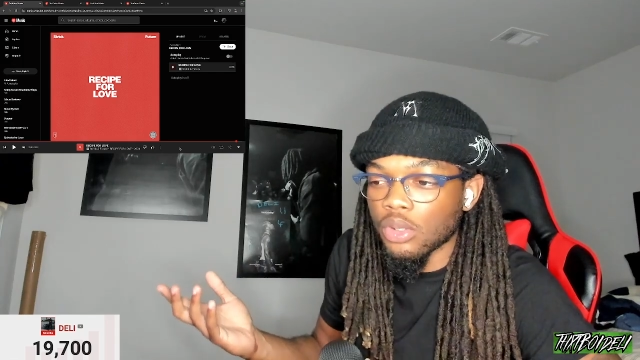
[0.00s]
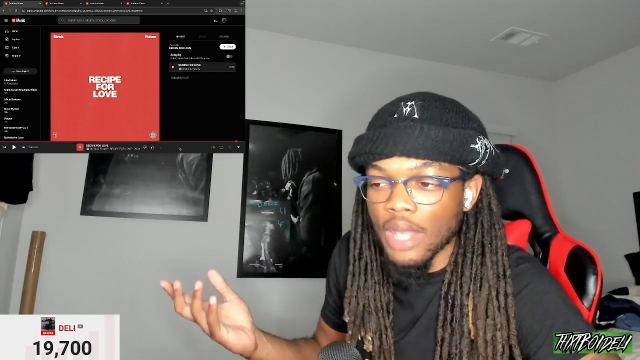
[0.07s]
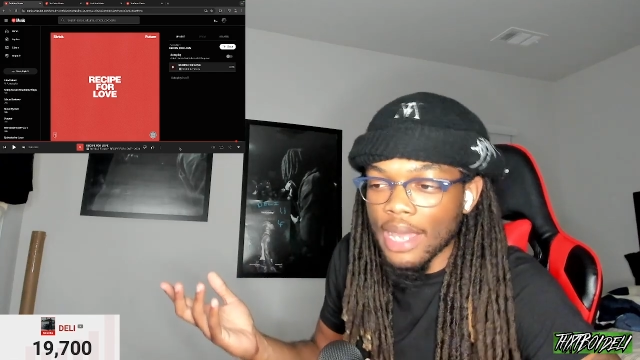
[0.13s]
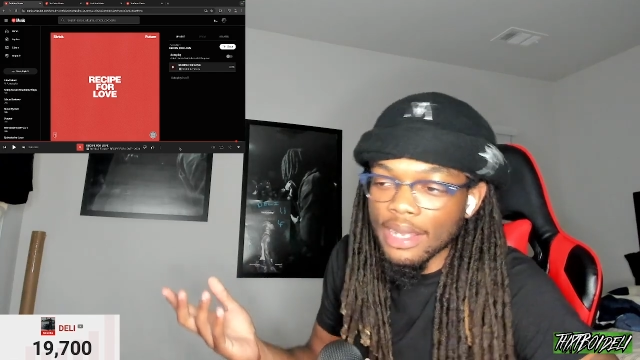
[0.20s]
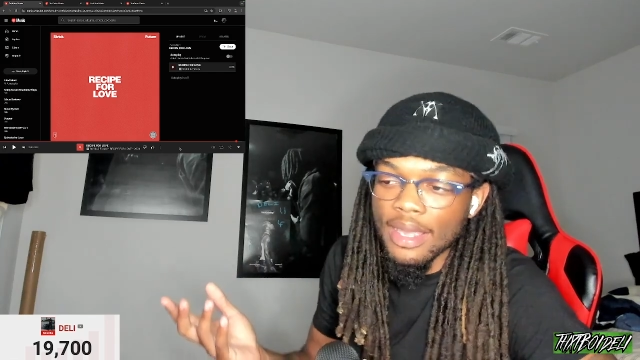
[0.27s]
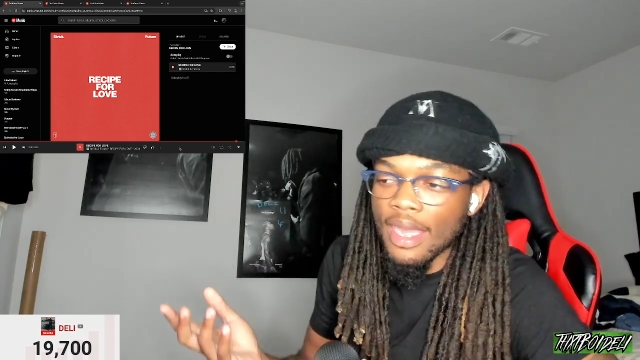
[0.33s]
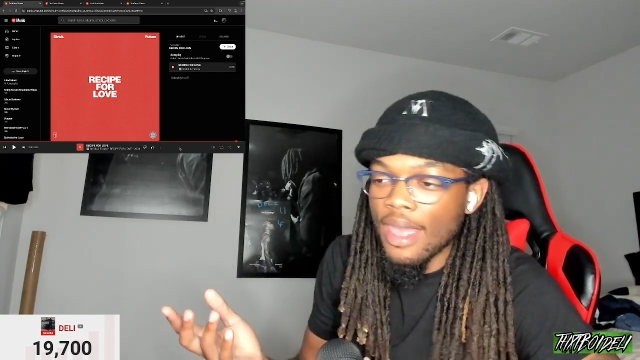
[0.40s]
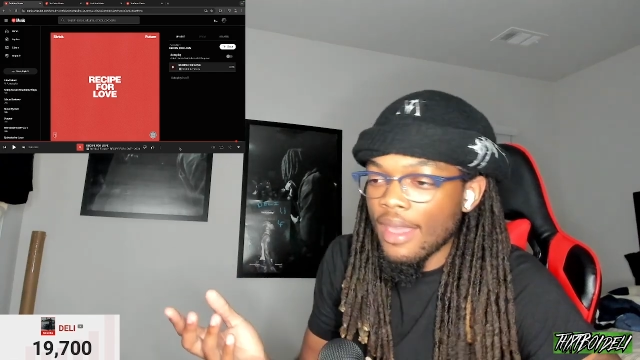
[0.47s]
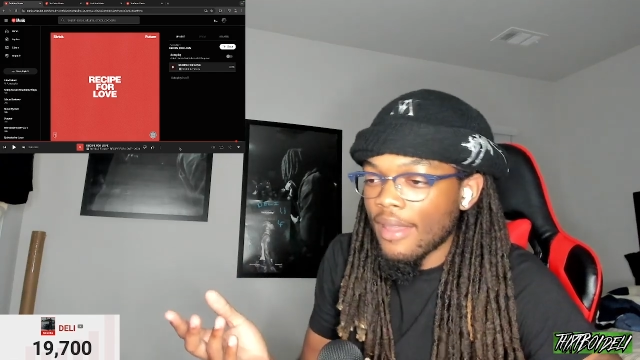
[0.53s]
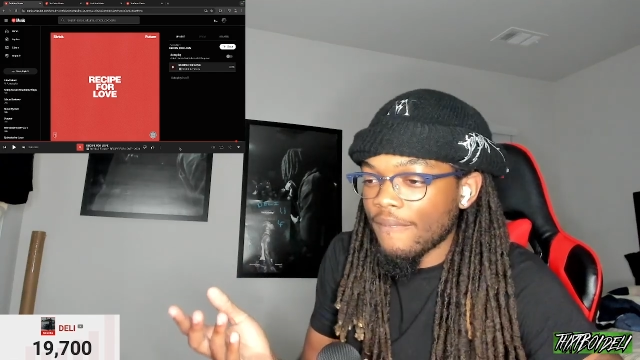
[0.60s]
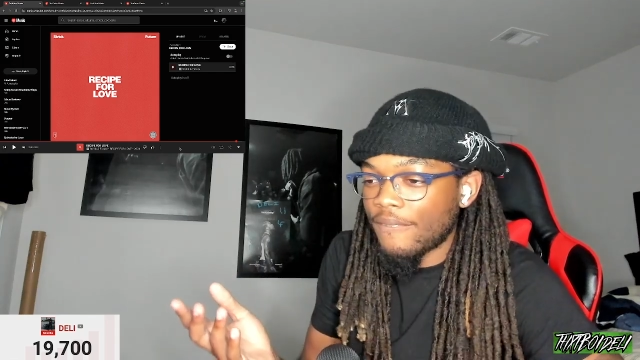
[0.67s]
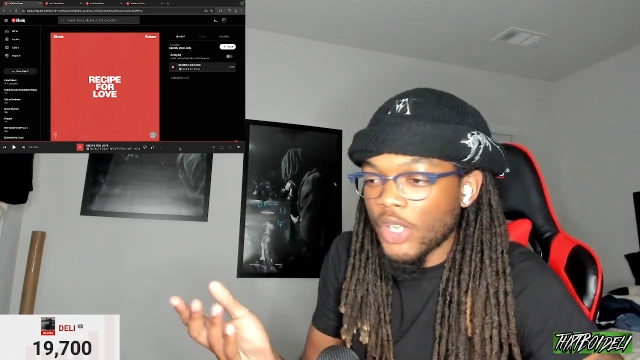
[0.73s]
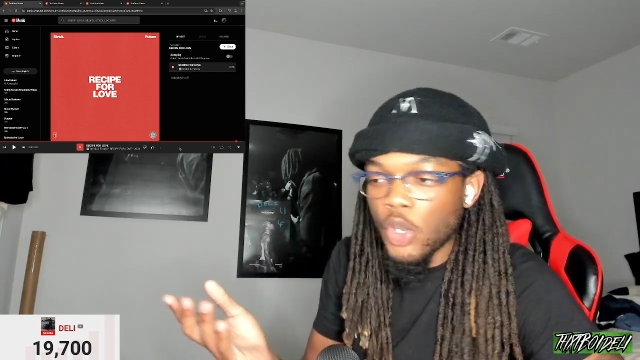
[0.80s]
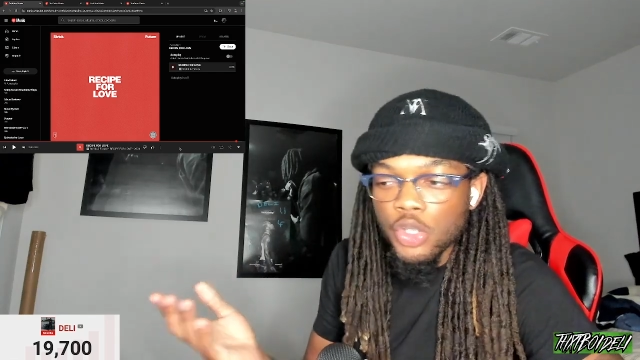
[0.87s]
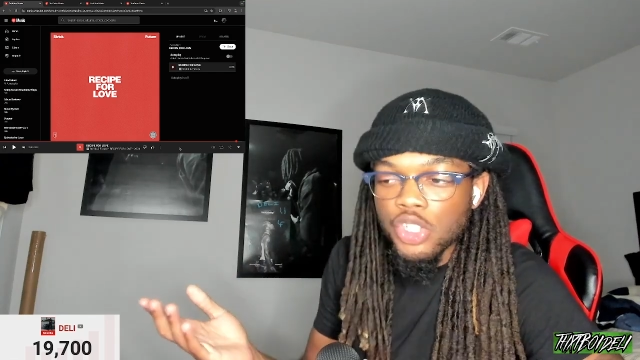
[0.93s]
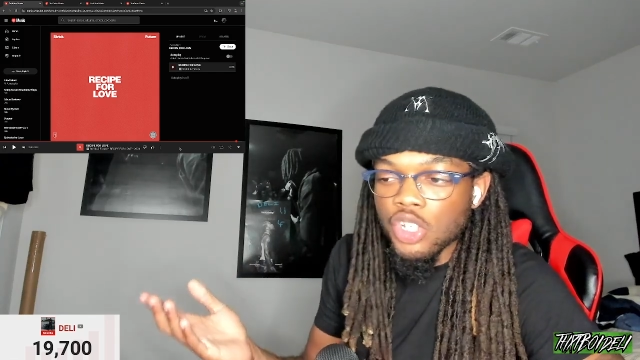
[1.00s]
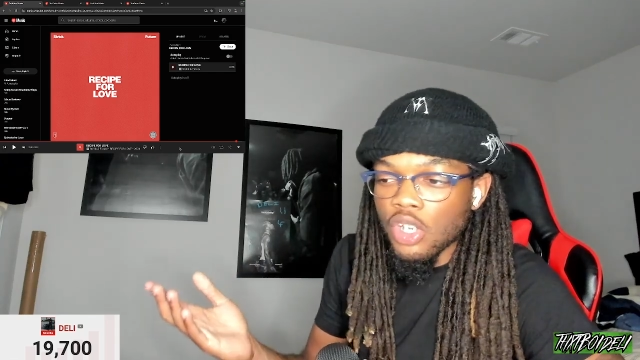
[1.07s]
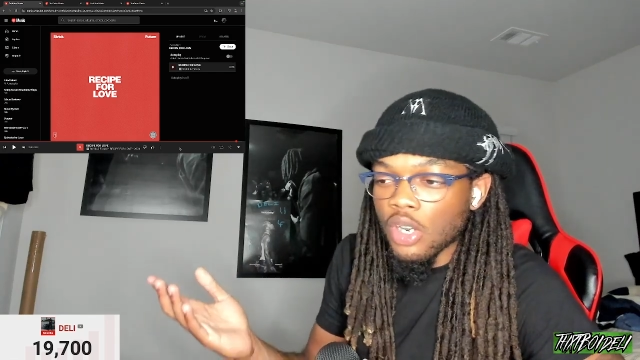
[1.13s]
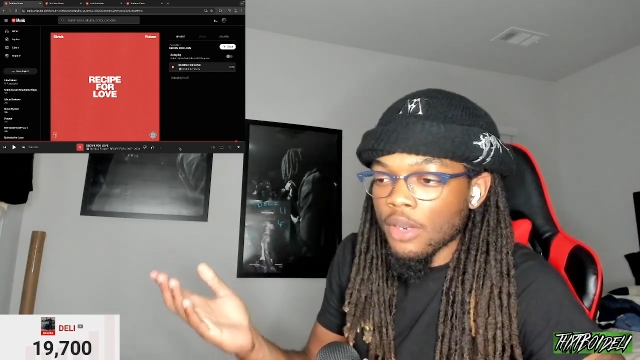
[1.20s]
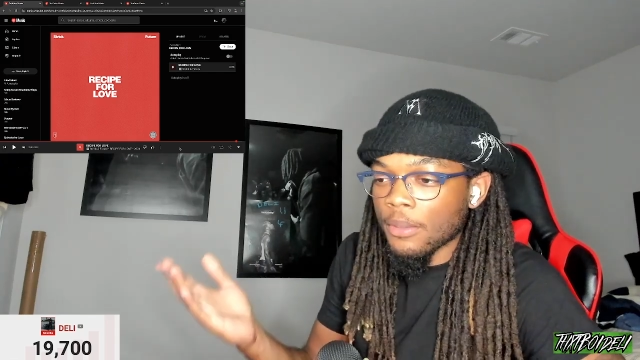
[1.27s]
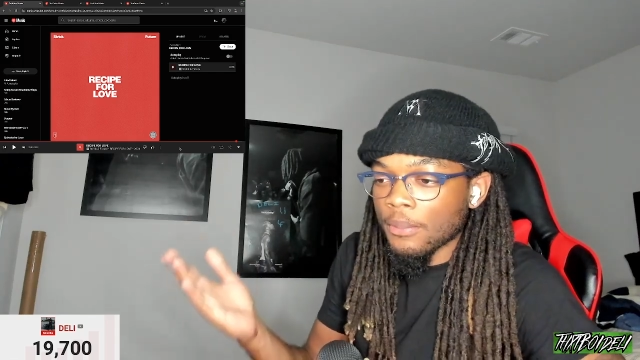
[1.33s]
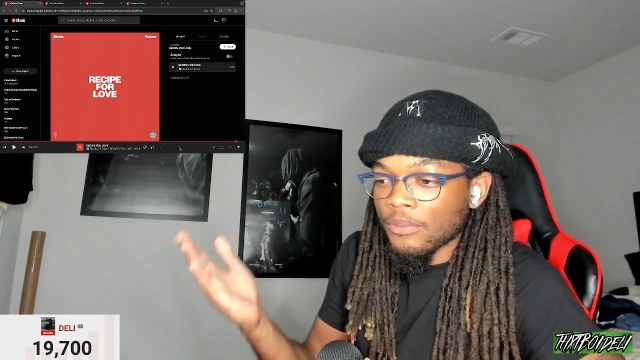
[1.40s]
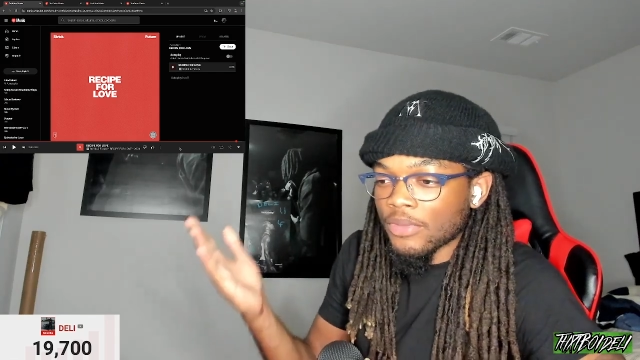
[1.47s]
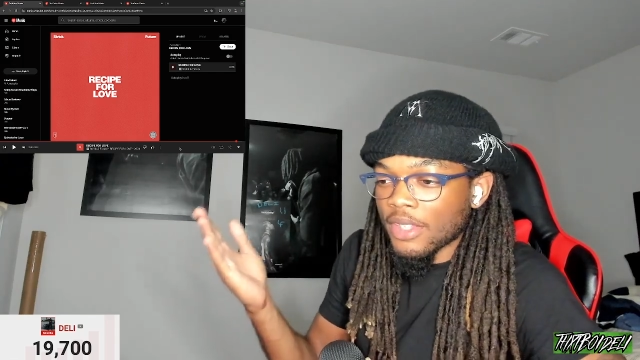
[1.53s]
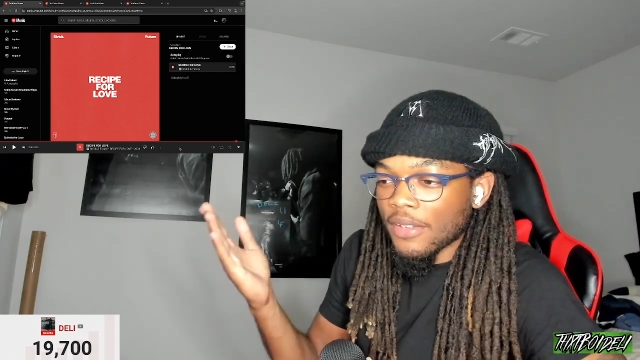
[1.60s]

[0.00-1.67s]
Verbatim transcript: Like Future